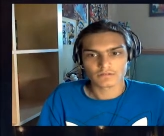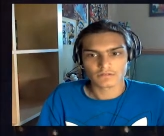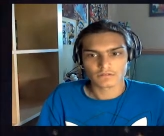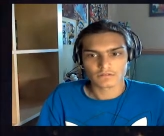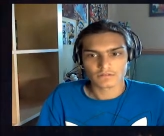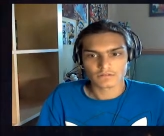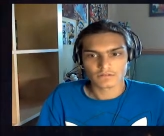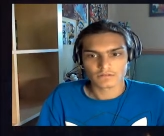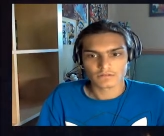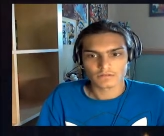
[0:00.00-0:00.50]

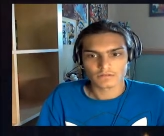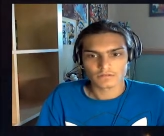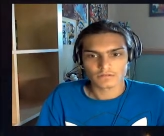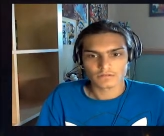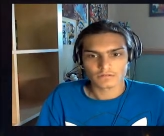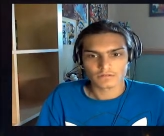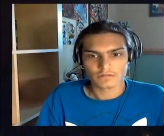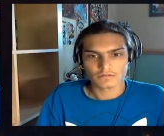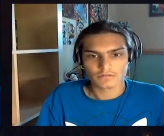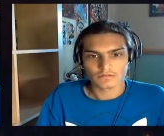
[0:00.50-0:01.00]

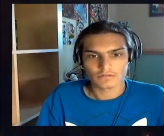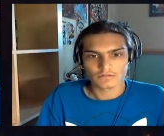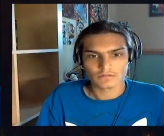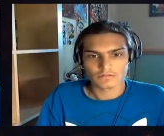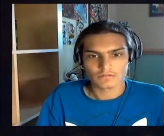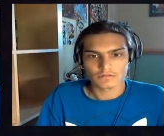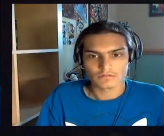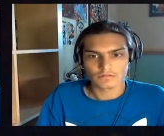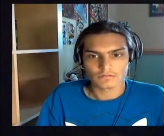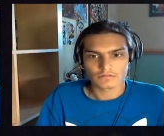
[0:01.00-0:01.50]

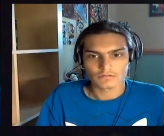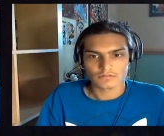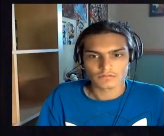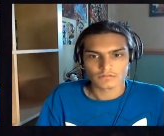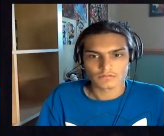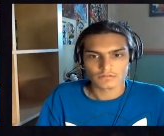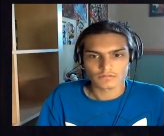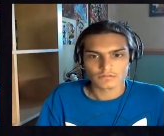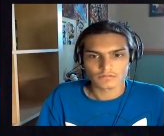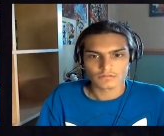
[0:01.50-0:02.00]

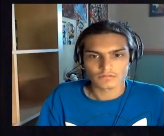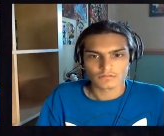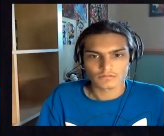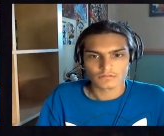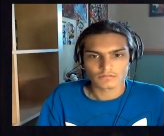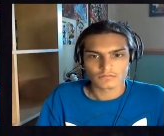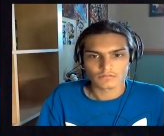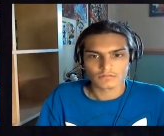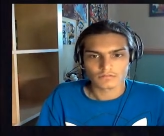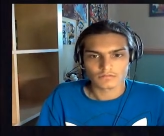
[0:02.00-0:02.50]

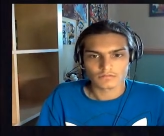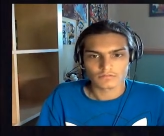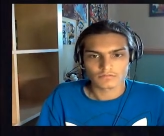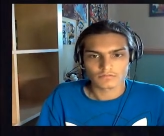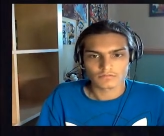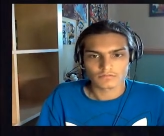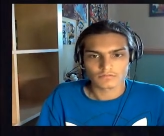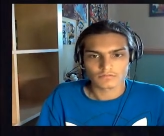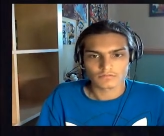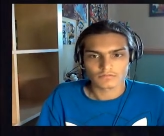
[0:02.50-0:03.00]

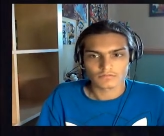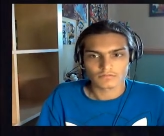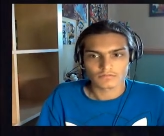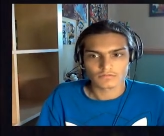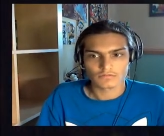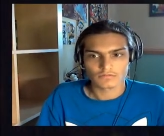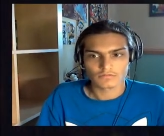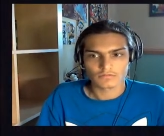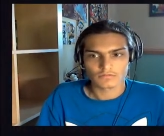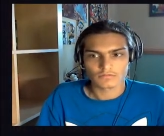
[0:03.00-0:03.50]

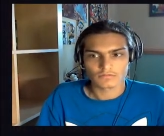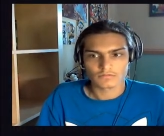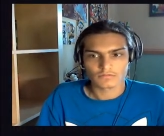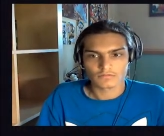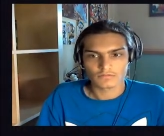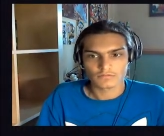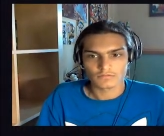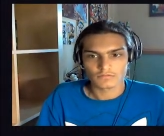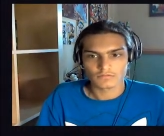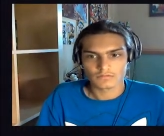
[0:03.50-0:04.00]

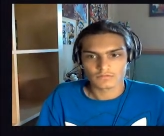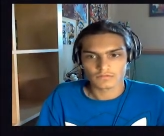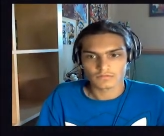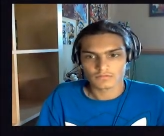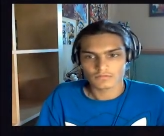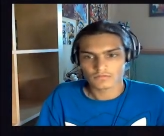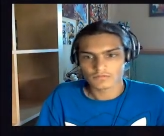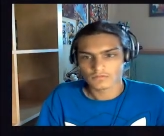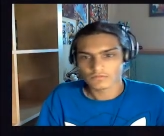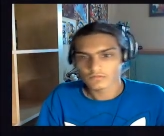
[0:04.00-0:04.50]

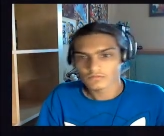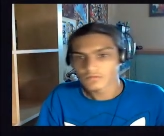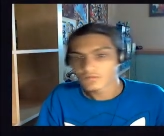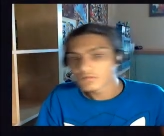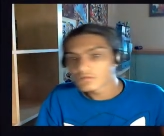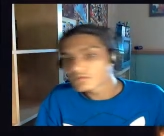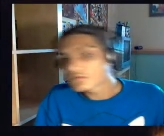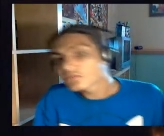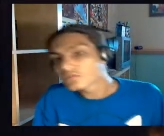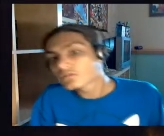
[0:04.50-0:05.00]

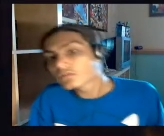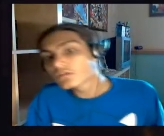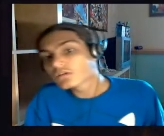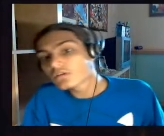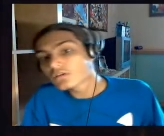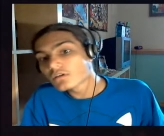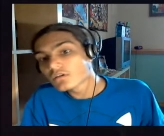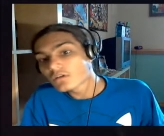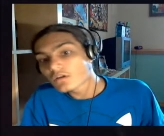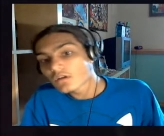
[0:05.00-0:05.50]

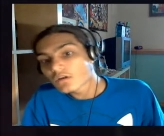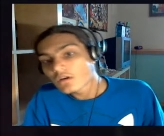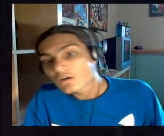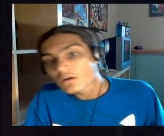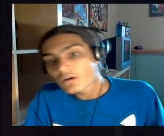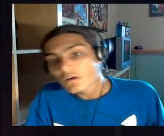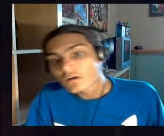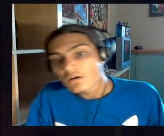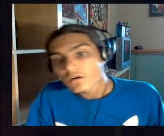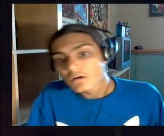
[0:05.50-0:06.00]

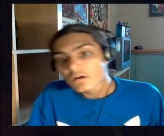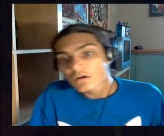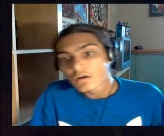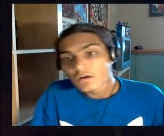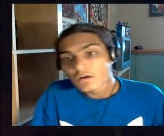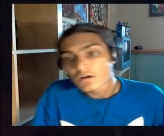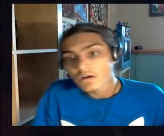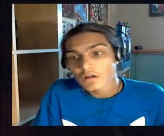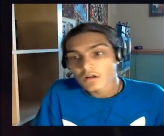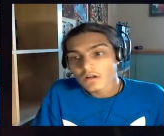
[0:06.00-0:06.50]

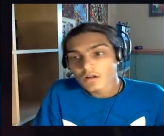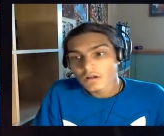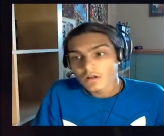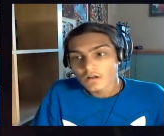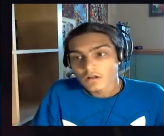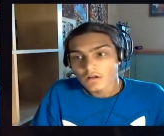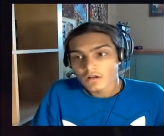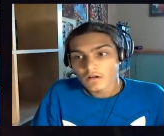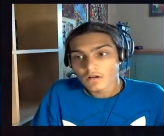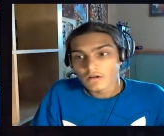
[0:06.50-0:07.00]

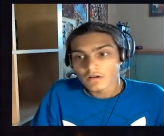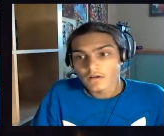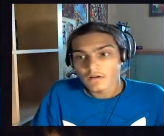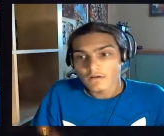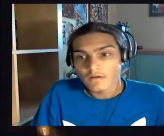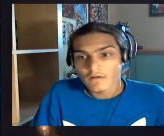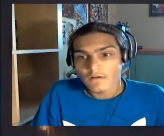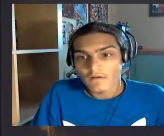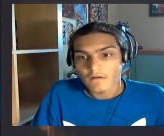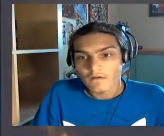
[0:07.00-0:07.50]

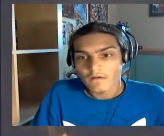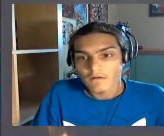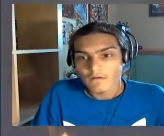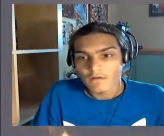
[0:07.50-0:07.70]
(no one is talking)